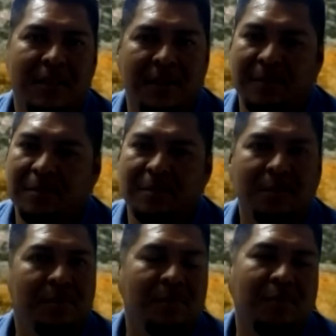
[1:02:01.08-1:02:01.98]
and
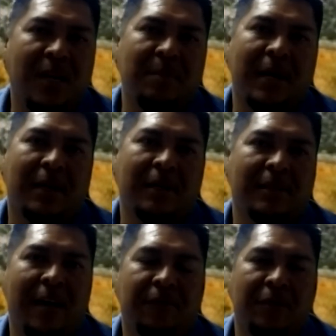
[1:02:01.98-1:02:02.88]
right back
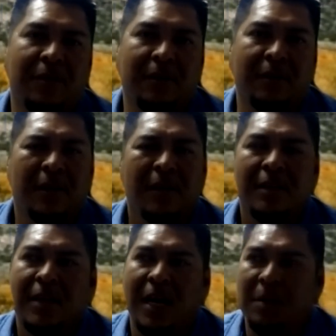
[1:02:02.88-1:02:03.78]
after,
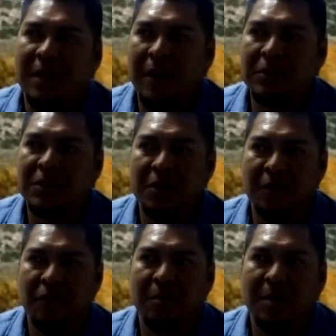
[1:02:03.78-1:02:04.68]
I believe I was in there
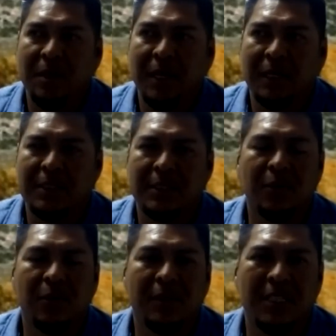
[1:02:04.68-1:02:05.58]
for maybe like
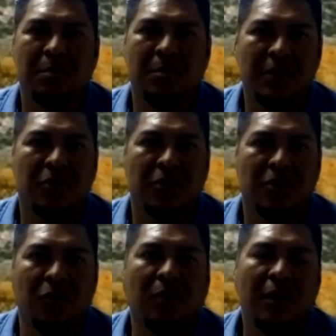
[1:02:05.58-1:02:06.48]
6 months or
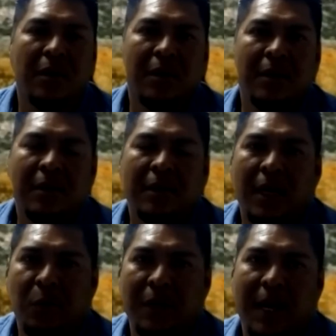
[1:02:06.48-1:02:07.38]
so
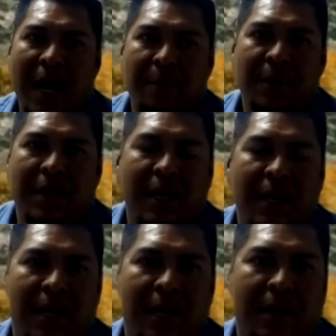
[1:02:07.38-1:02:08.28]
when it happened.
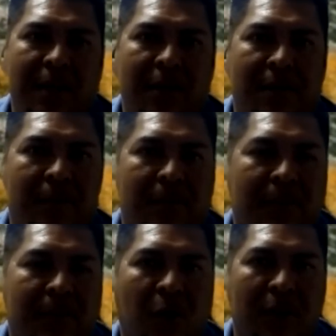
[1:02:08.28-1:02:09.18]
And,
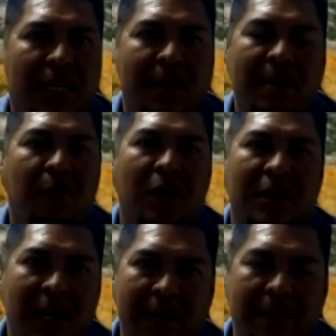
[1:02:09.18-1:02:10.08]
I only came out one
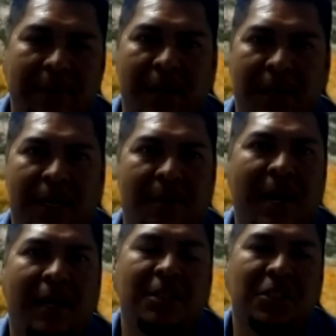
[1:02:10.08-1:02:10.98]
night and ended
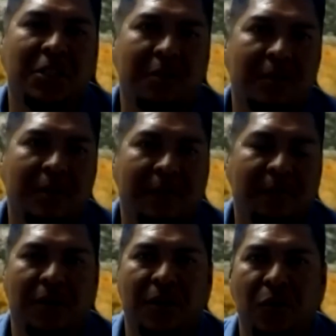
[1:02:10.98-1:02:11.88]
back in jail
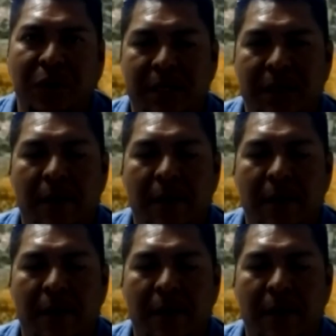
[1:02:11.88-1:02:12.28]
for another week.